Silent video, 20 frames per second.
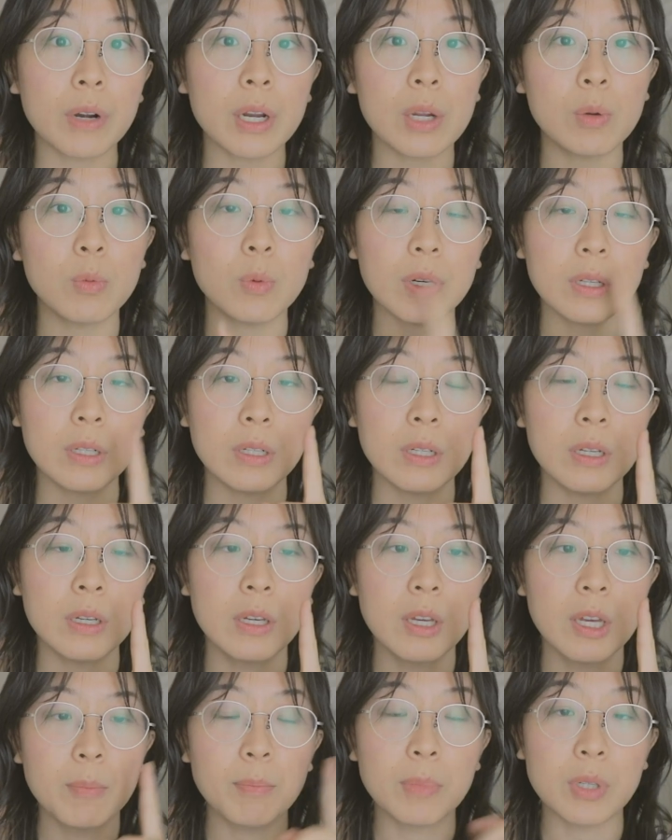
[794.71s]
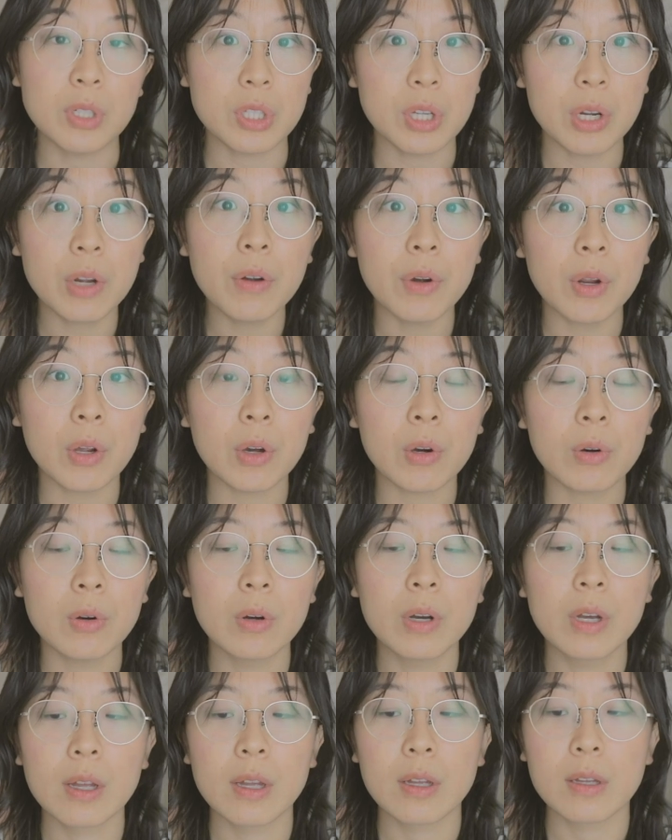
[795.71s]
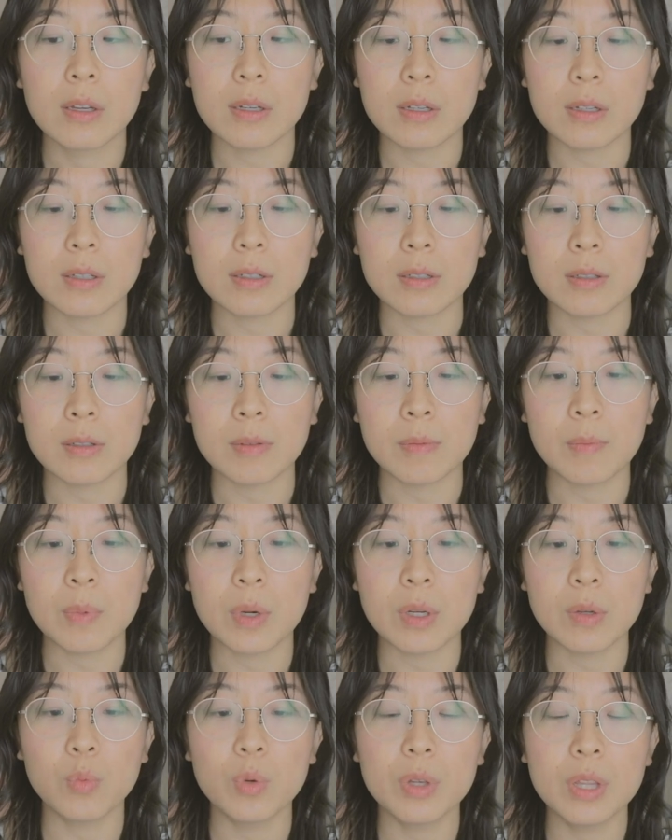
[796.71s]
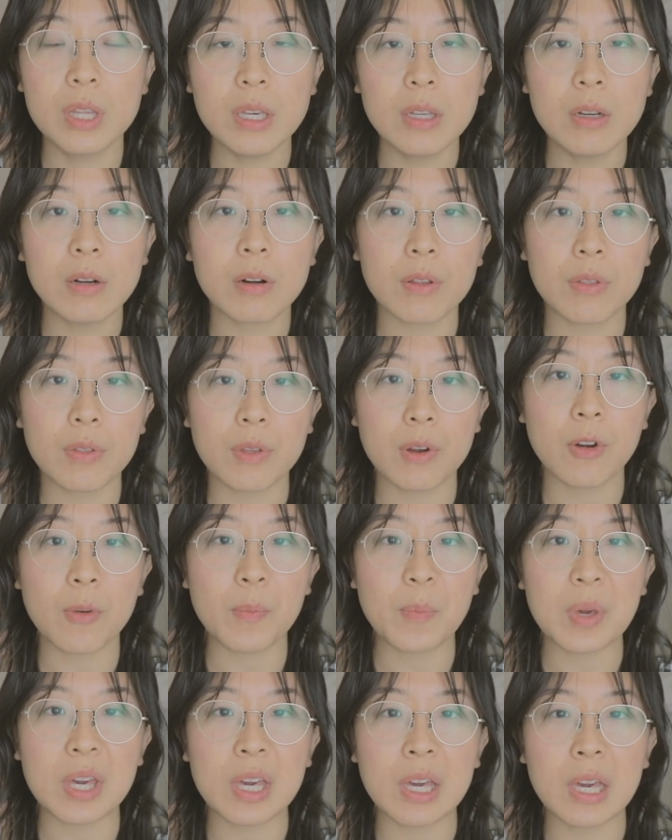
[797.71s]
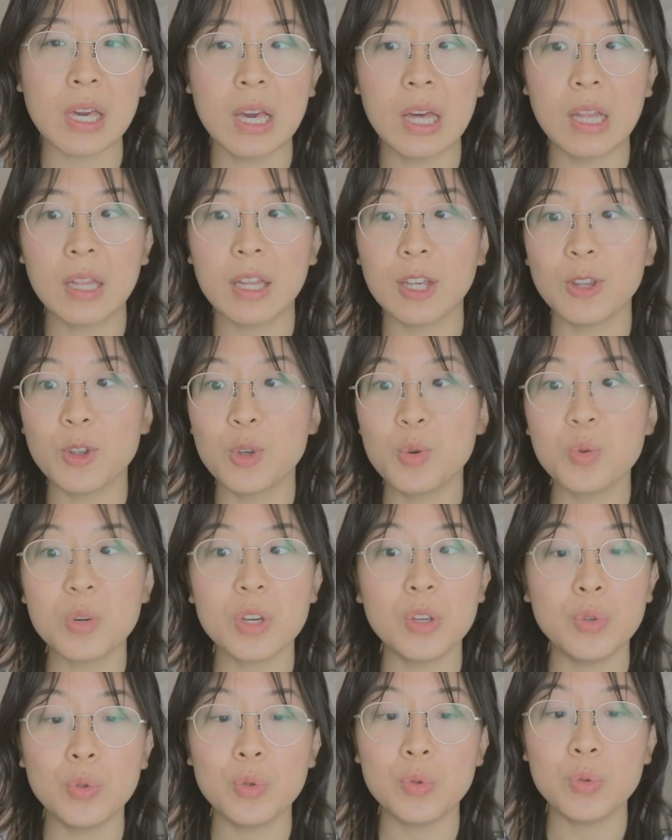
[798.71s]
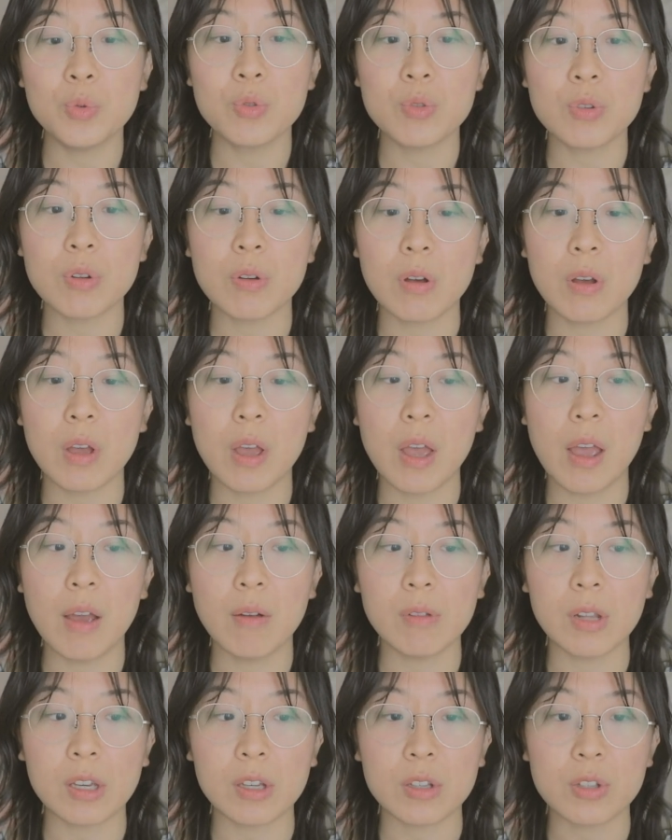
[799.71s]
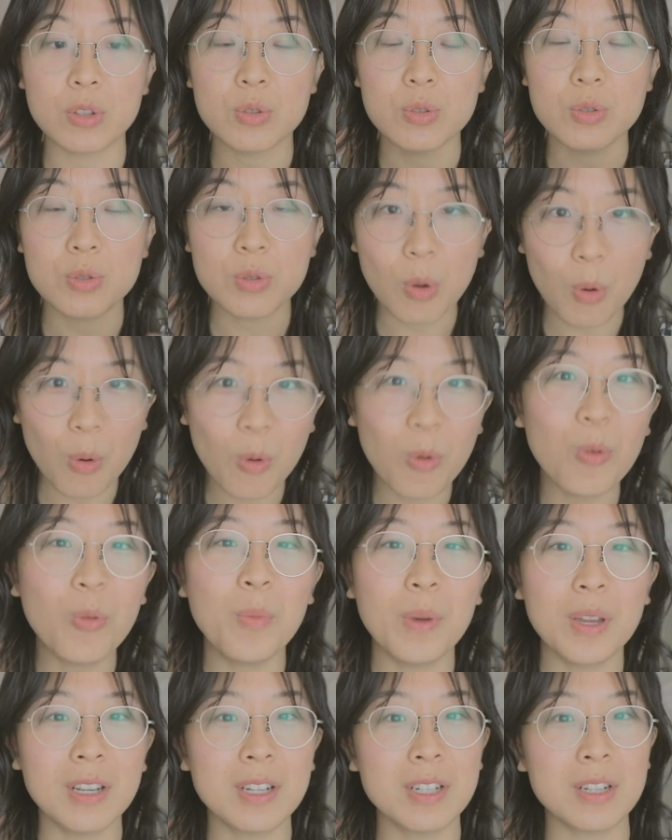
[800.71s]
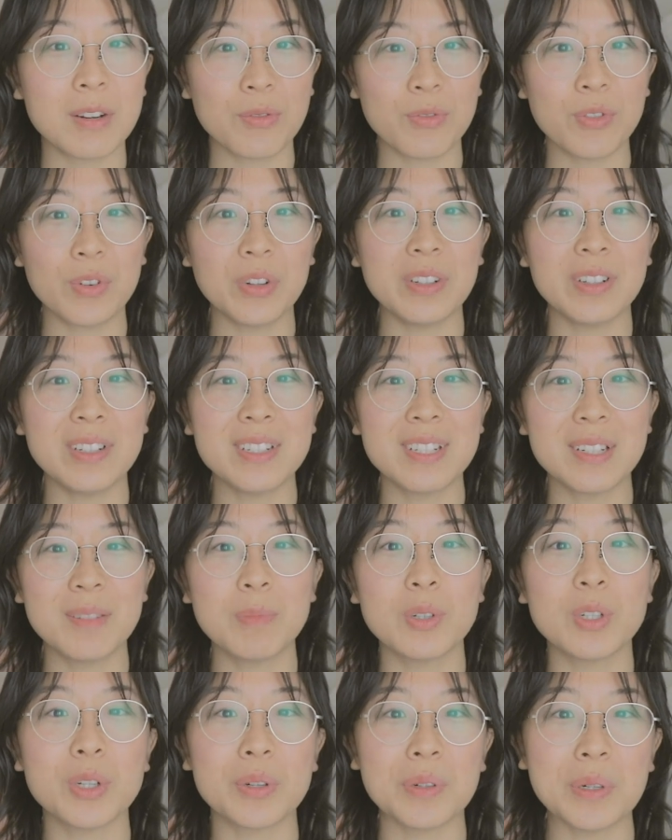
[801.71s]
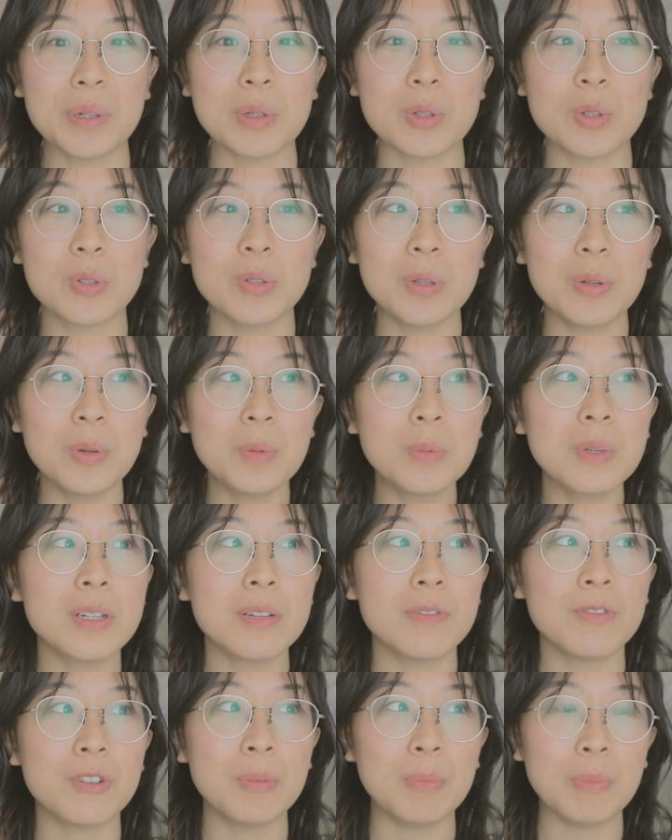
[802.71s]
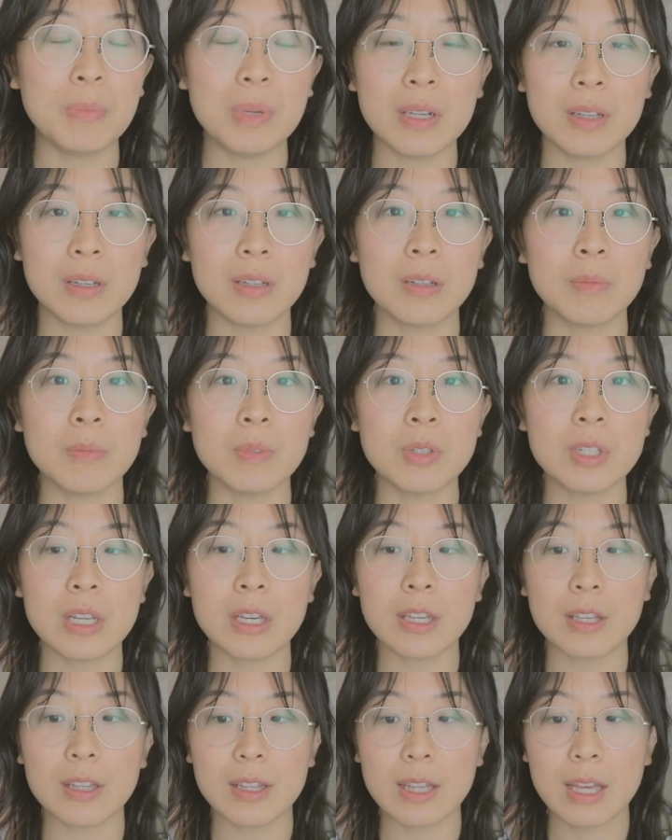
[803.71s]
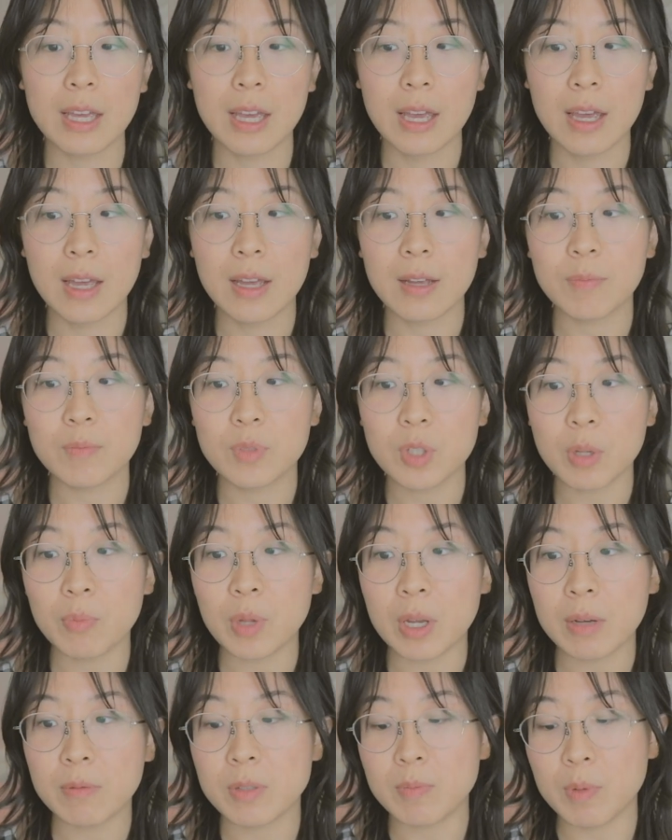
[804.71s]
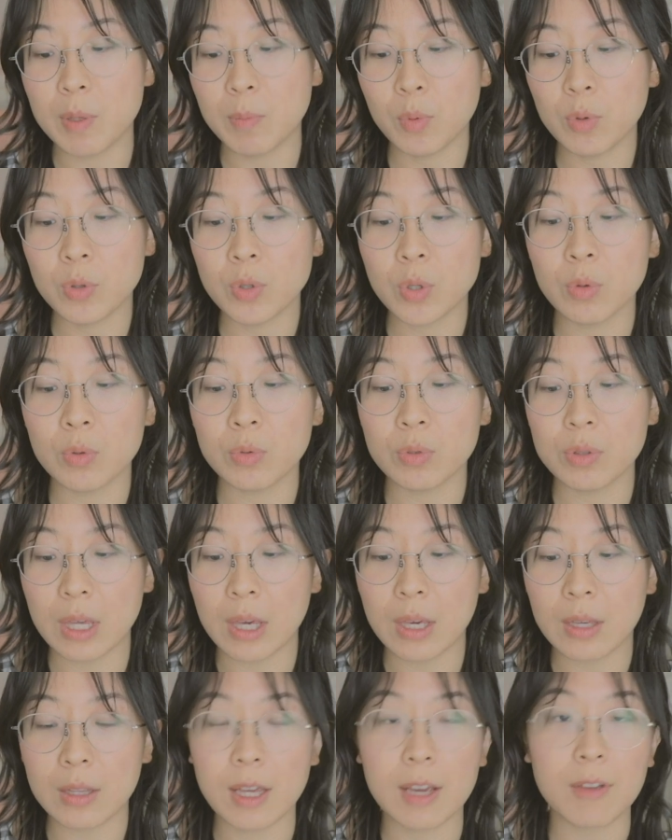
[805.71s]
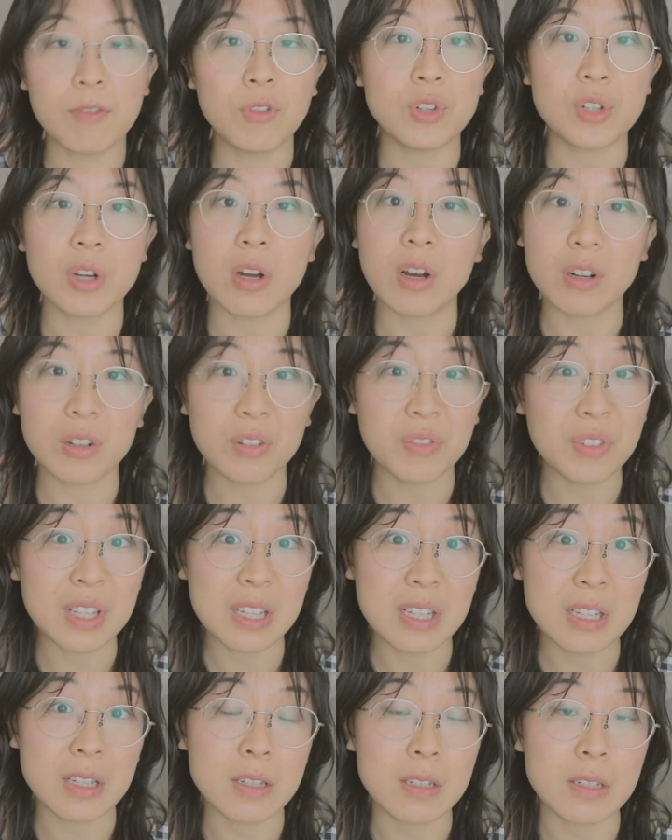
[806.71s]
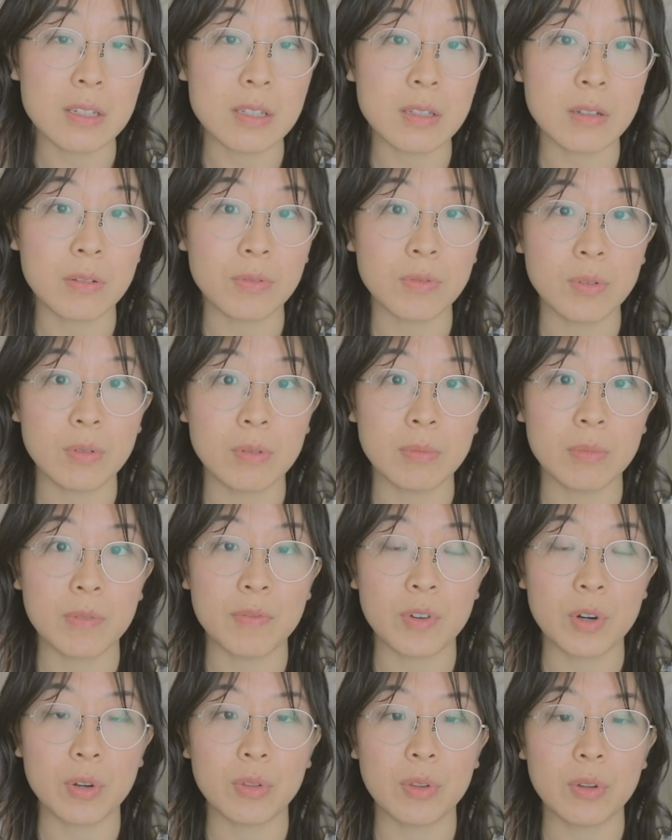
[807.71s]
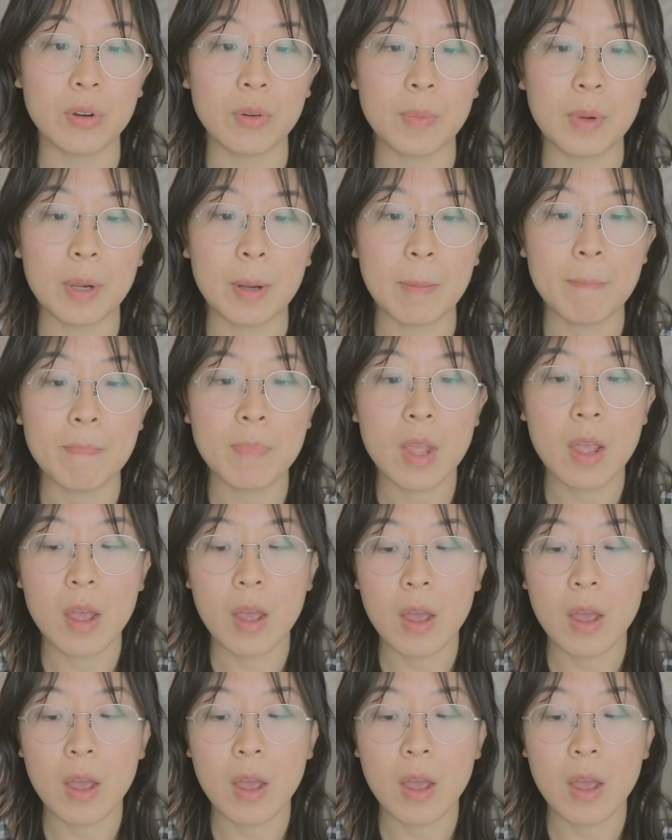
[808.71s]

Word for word: right? One material. Um, but within art therapy, like you can use like so many different materials, so many different mediums. Like sometimes people don't think like photography is a form of art therapy.